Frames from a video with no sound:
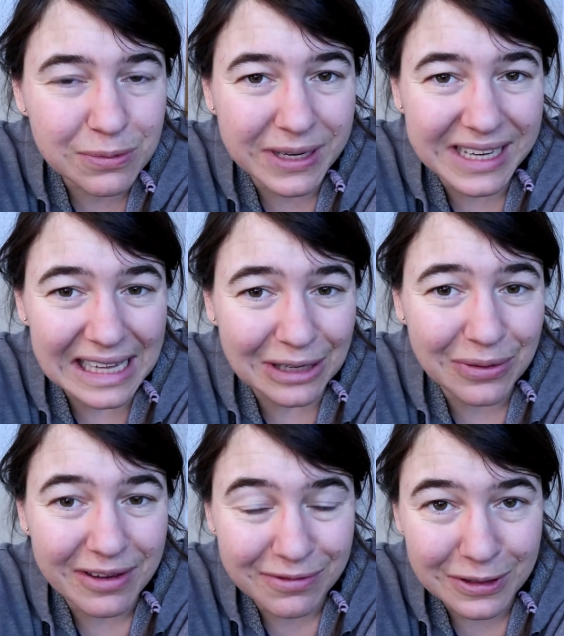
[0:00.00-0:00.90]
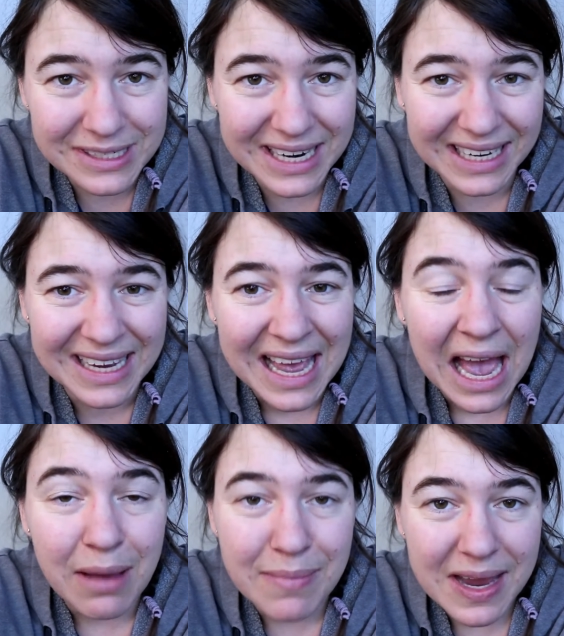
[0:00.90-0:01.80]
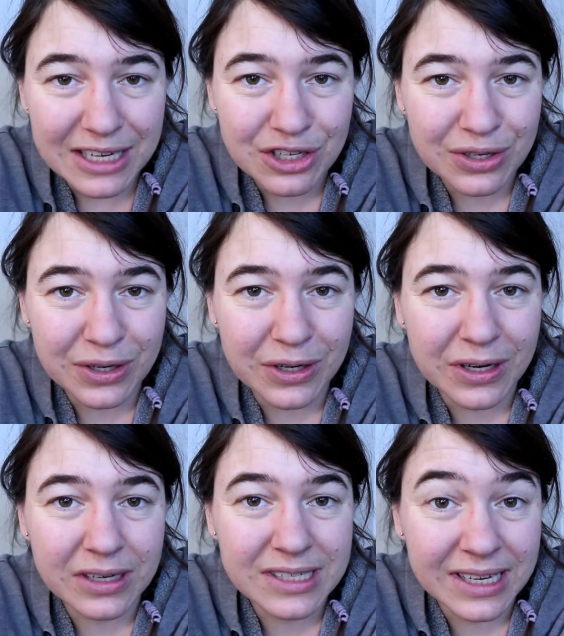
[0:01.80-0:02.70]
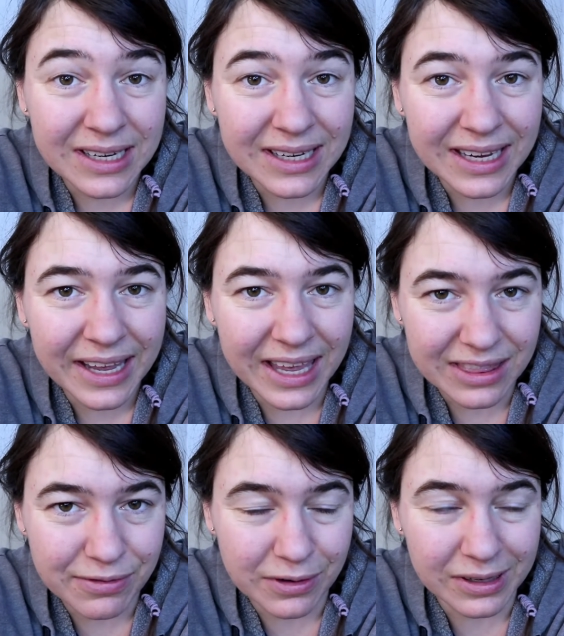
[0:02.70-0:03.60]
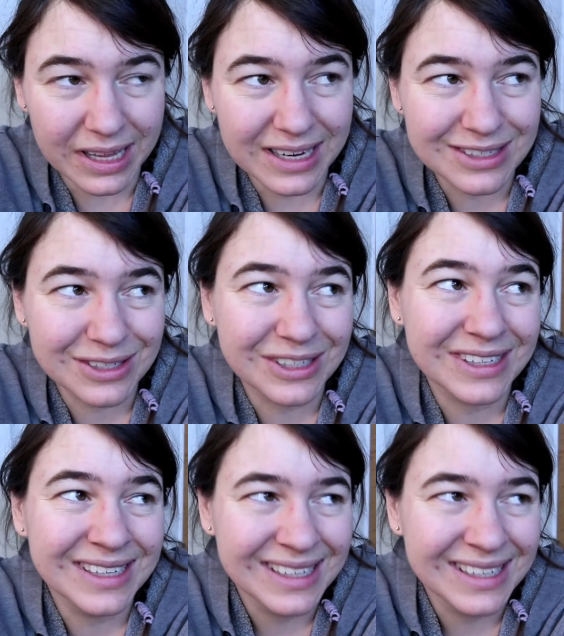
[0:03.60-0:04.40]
went yellow, that first day, I made sure to get the fertilizer,